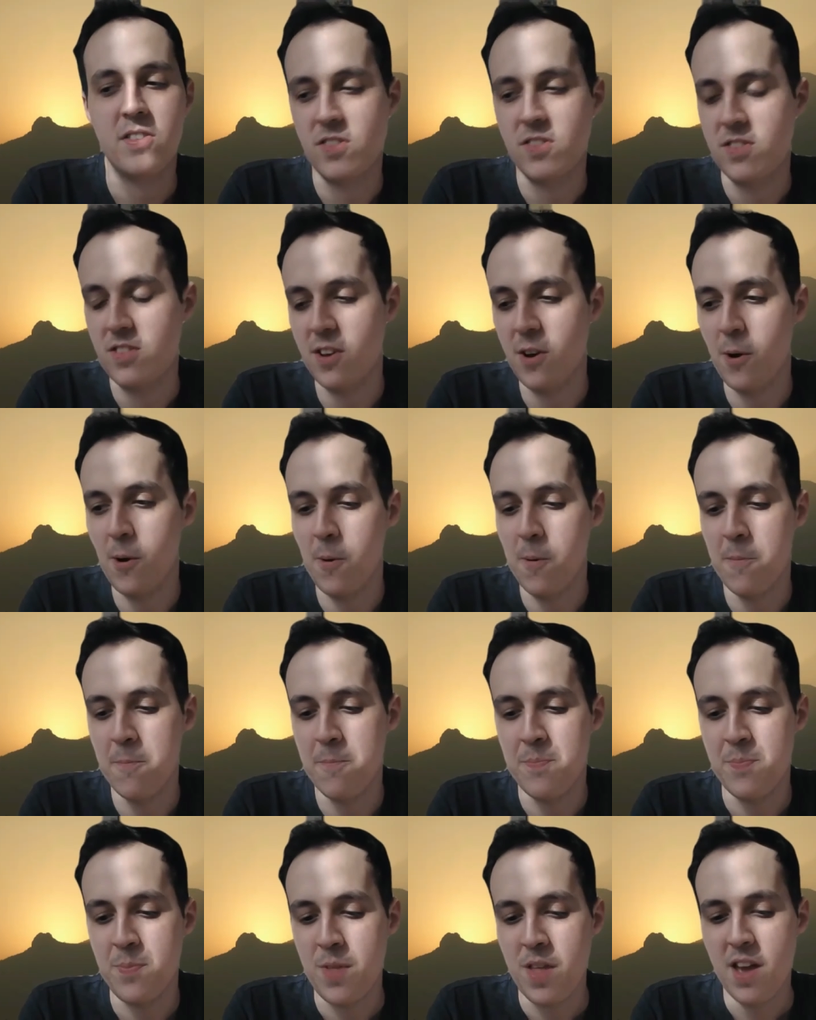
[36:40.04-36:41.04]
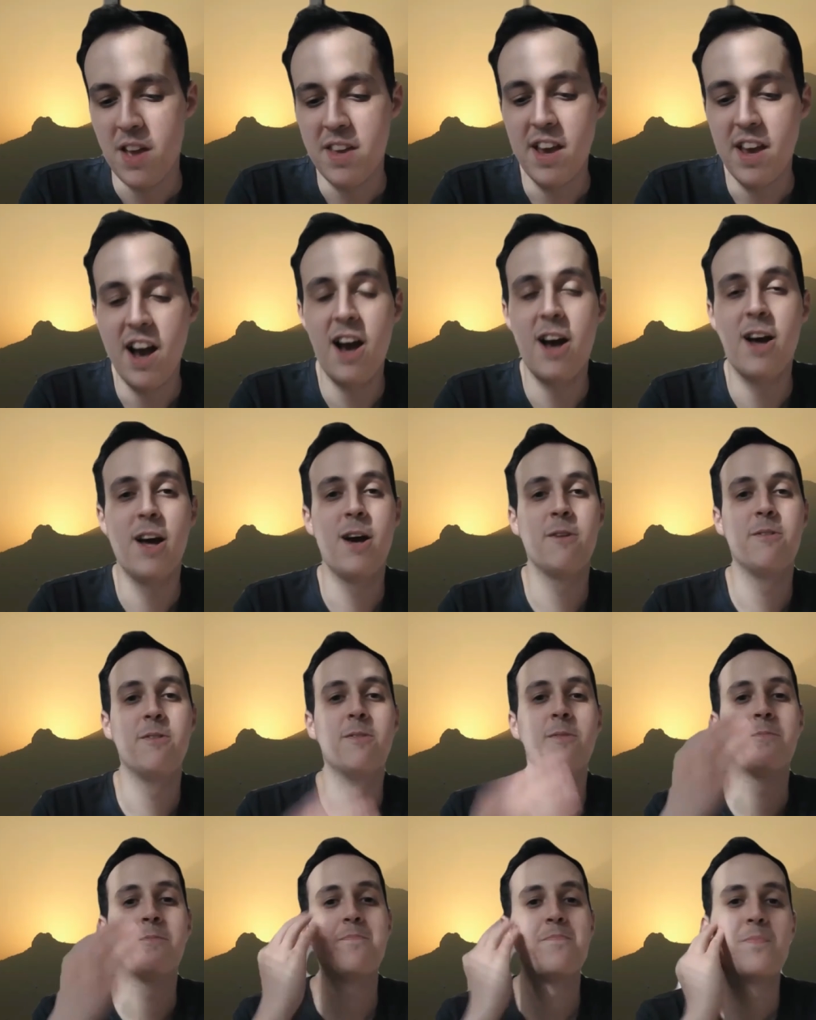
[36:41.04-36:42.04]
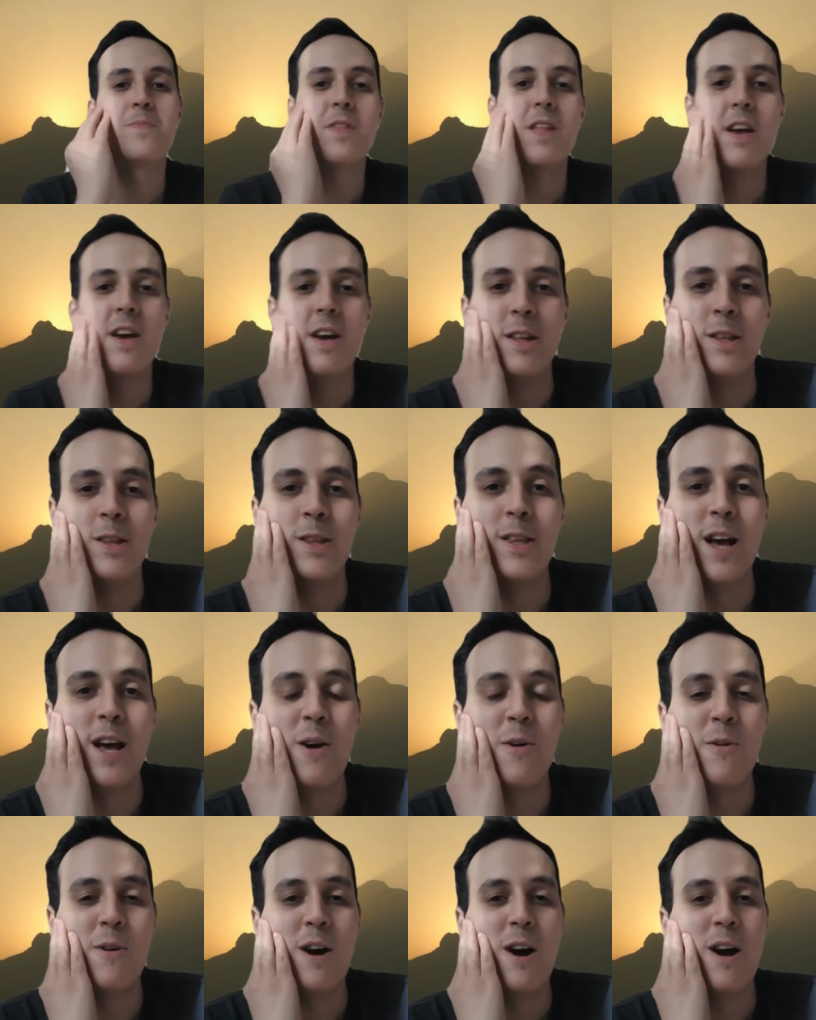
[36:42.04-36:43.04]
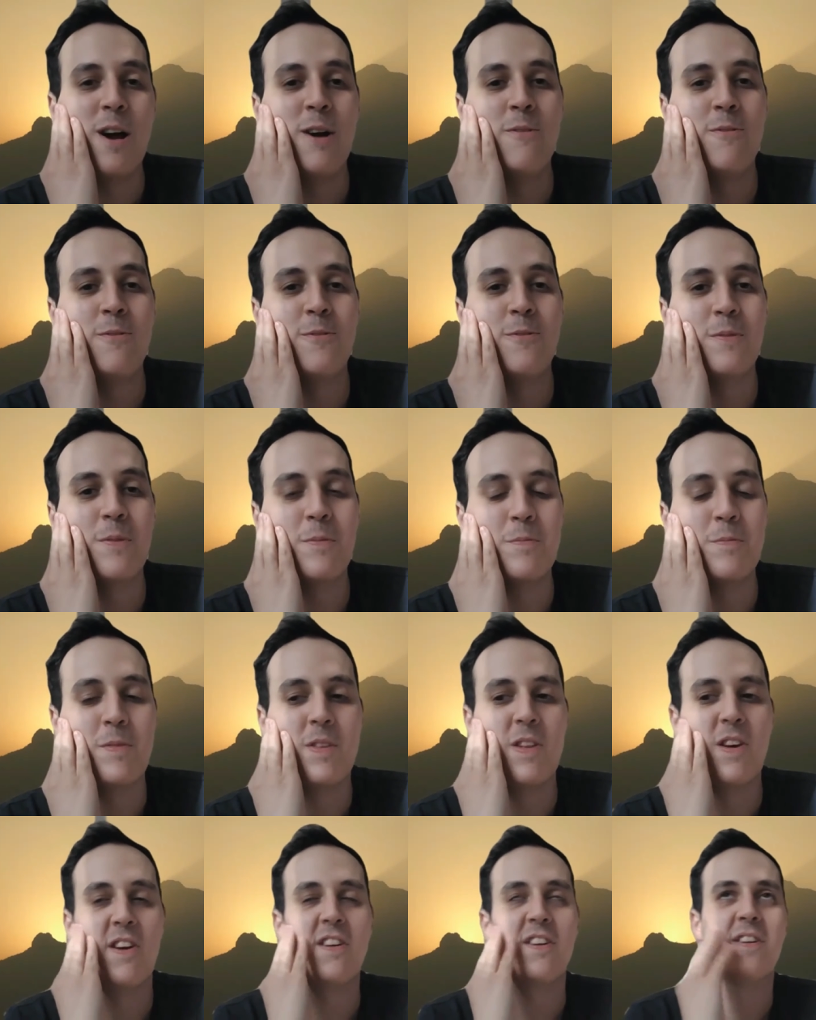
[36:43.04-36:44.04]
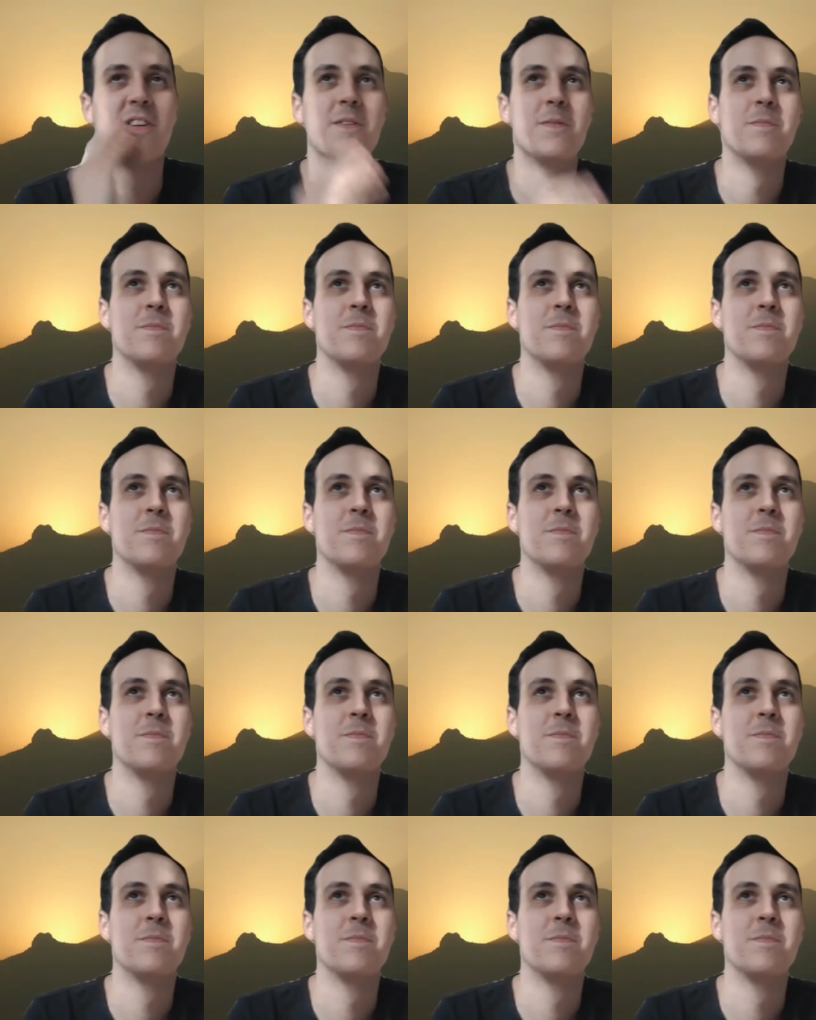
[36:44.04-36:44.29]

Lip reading: So, and now I have, like,